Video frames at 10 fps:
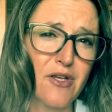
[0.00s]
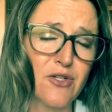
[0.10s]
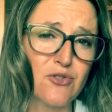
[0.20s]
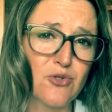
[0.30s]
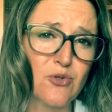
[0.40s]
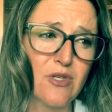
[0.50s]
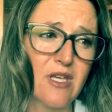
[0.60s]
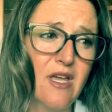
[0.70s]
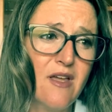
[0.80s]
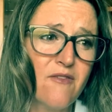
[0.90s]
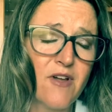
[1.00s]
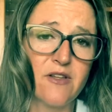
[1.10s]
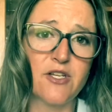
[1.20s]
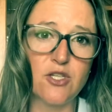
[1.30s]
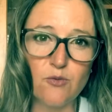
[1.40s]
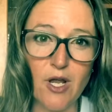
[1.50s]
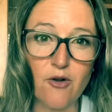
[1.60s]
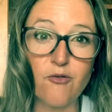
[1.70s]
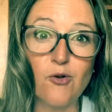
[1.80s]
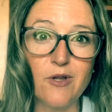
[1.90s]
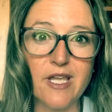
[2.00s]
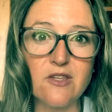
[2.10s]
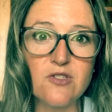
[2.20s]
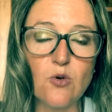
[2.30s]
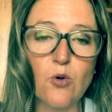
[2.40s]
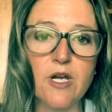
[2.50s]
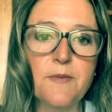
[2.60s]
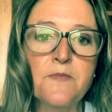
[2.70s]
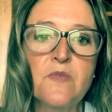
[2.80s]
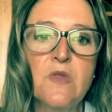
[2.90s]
You truly felt like you read a full-length story.